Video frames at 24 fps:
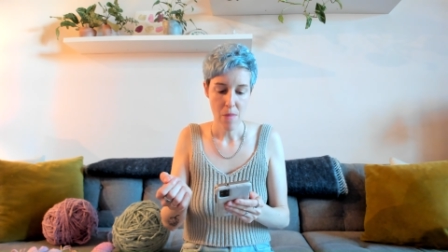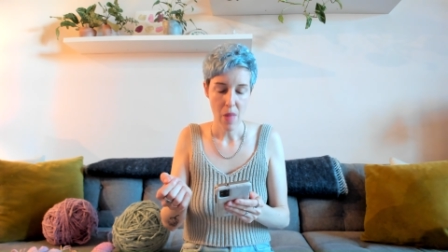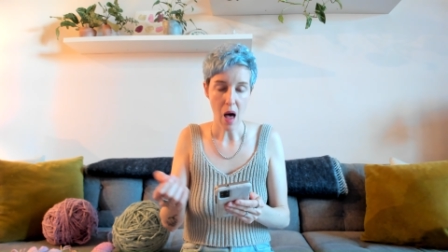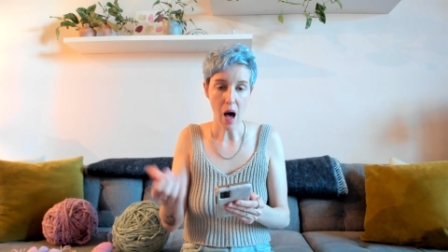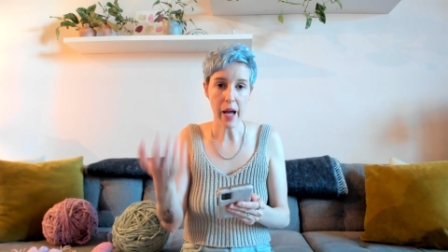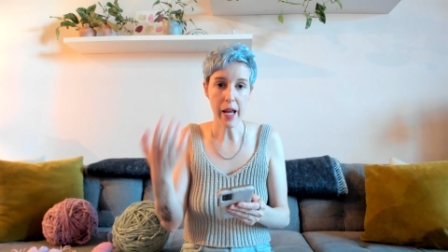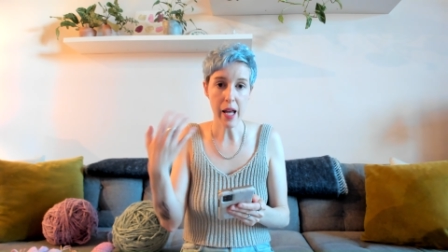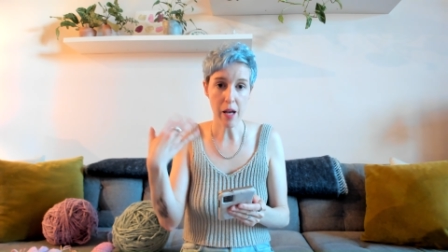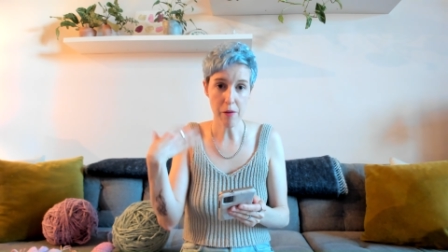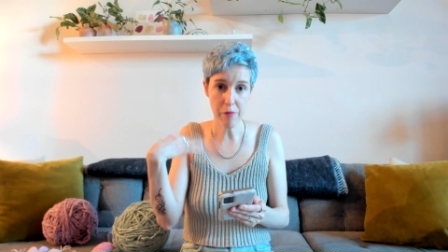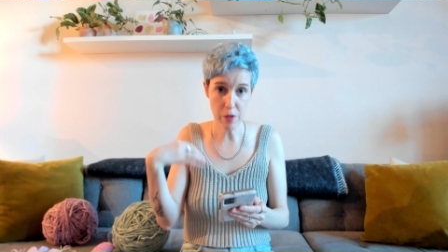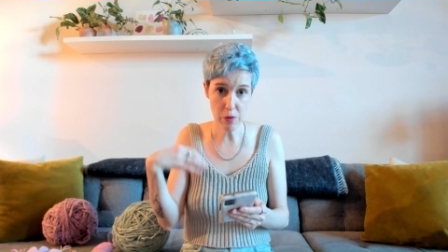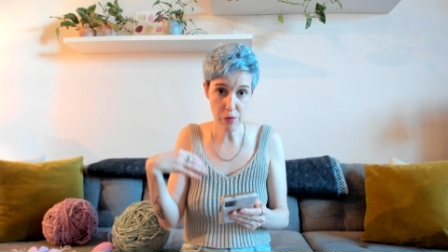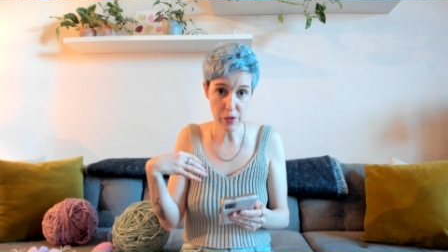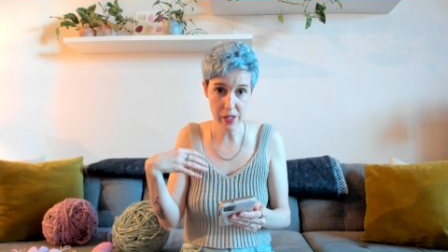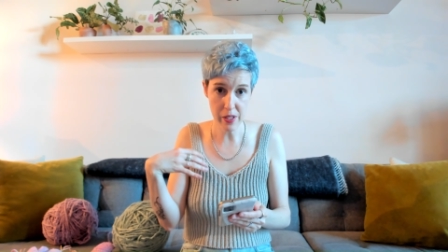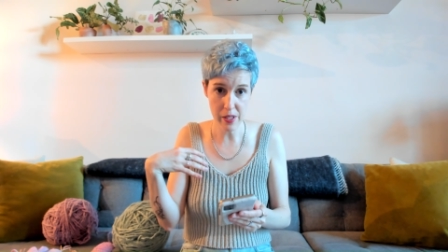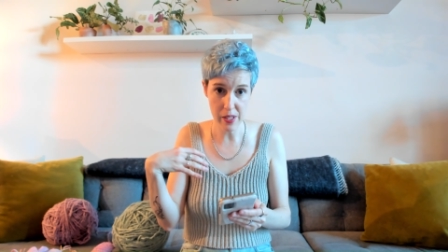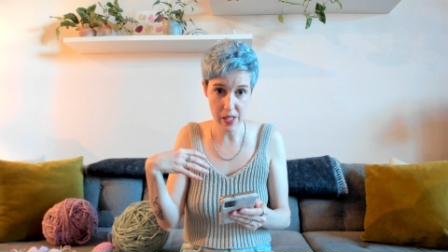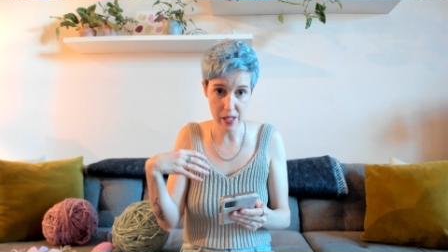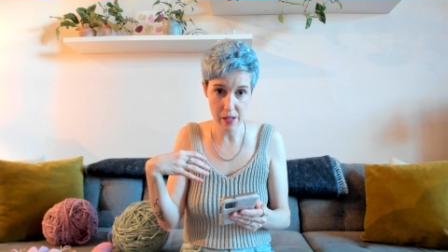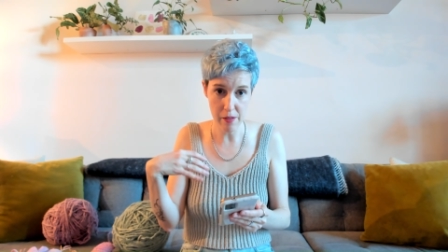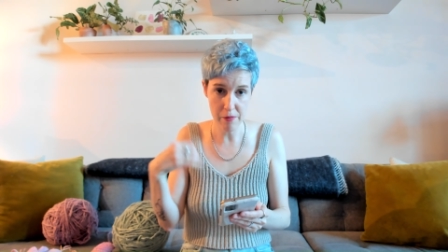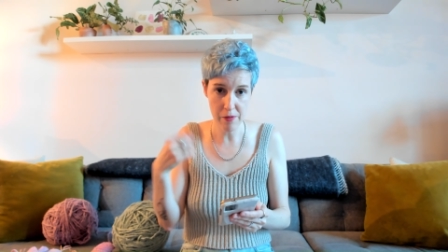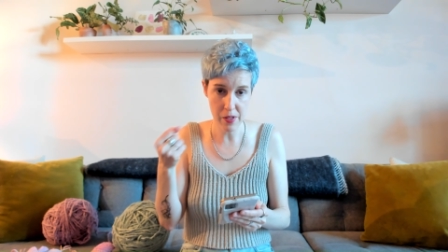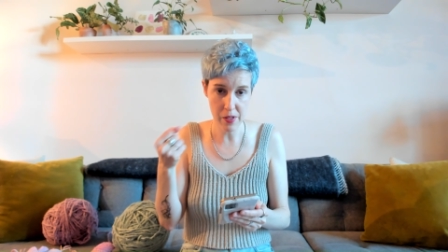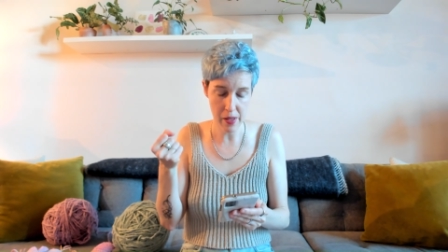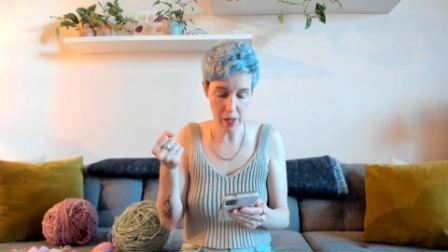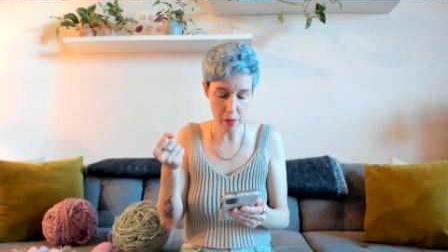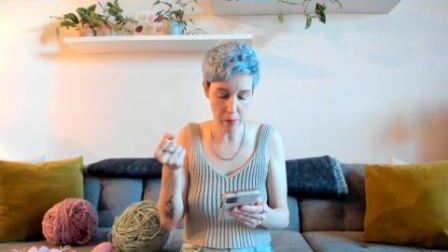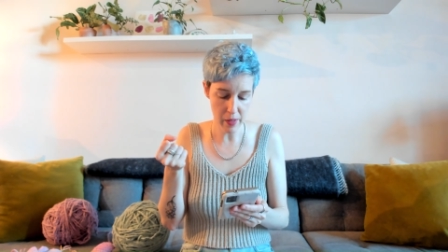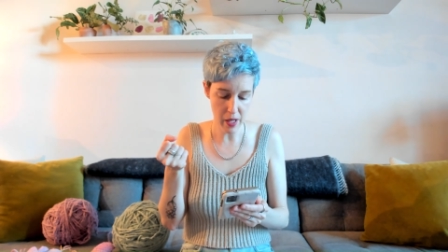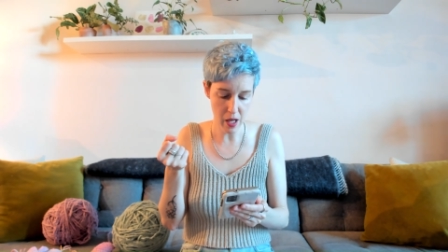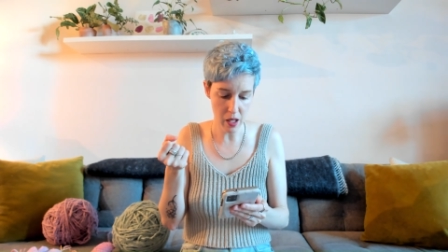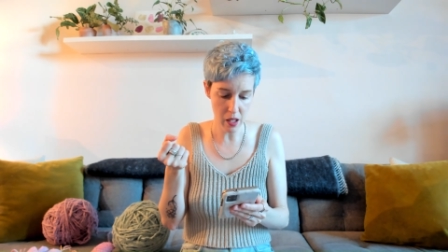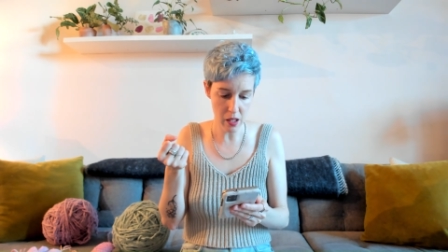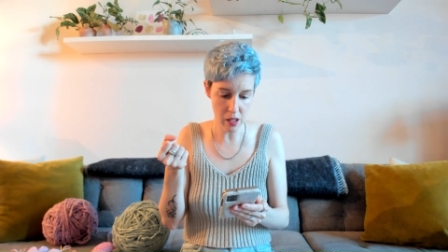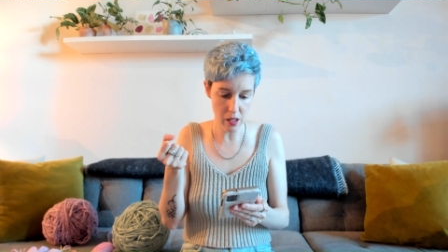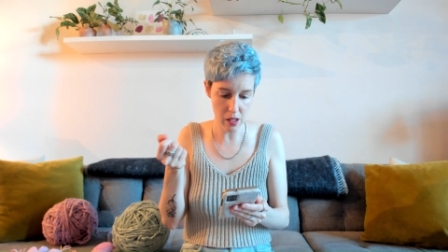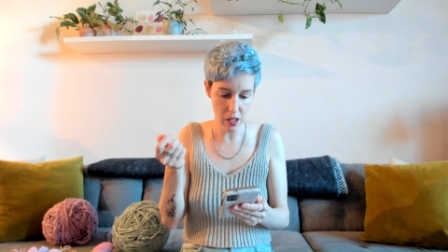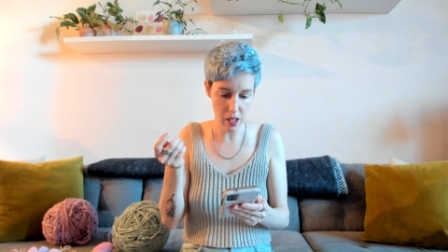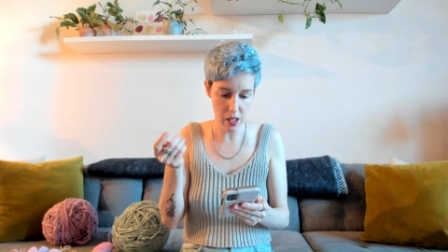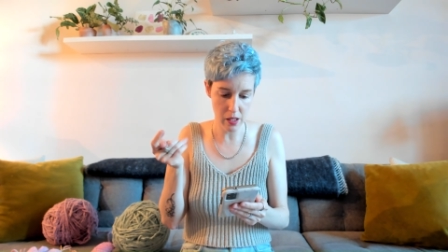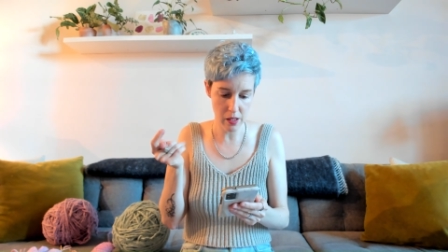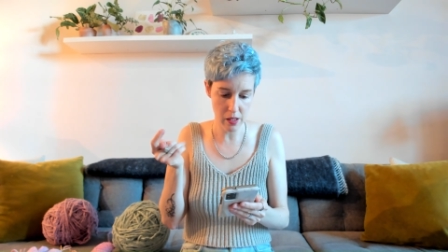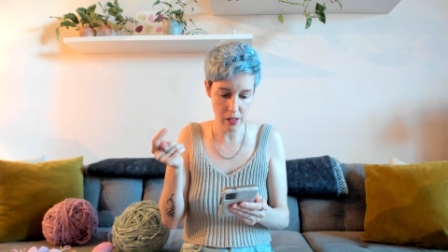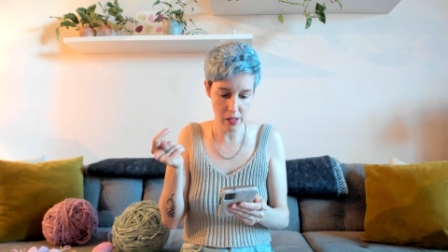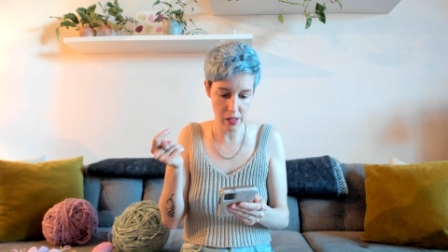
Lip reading: I haven't received them yet. It